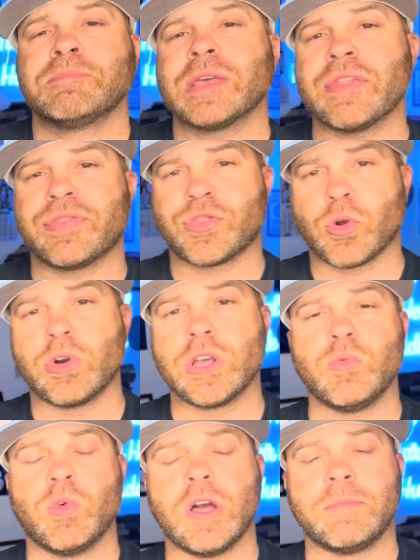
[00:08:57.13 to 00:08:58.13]
and
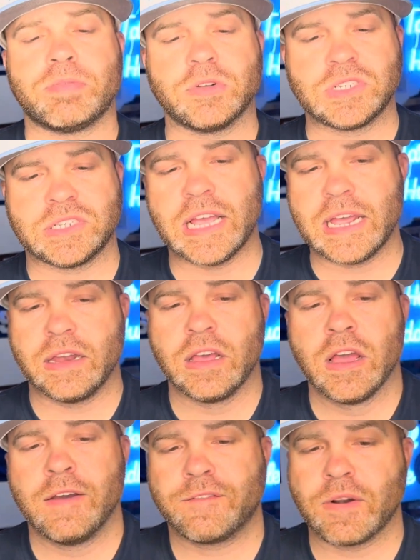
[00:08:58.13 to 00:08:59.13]
31%
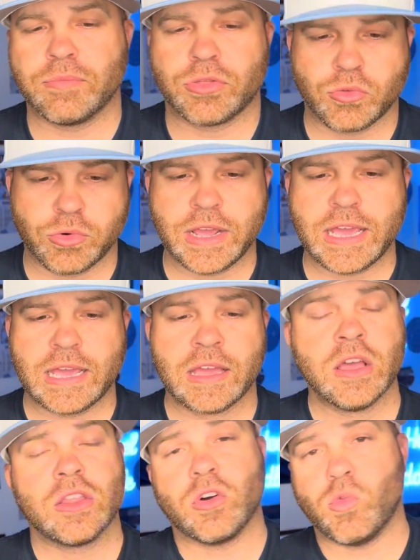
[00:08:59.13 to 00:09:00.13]
from three.
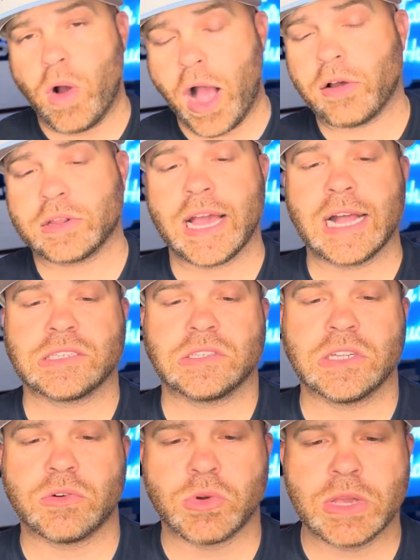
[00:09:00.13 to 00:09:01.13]
The Wildcats
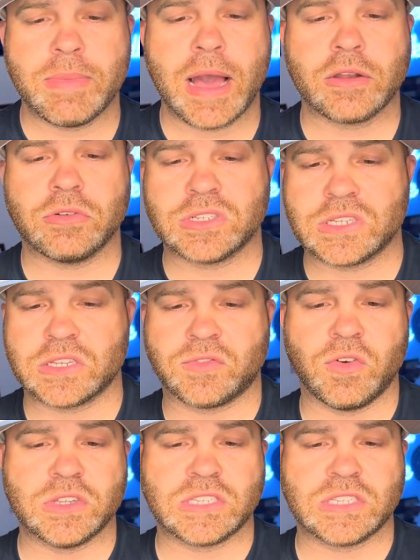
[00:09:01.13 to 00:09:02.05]
leading rebounder is 6'7",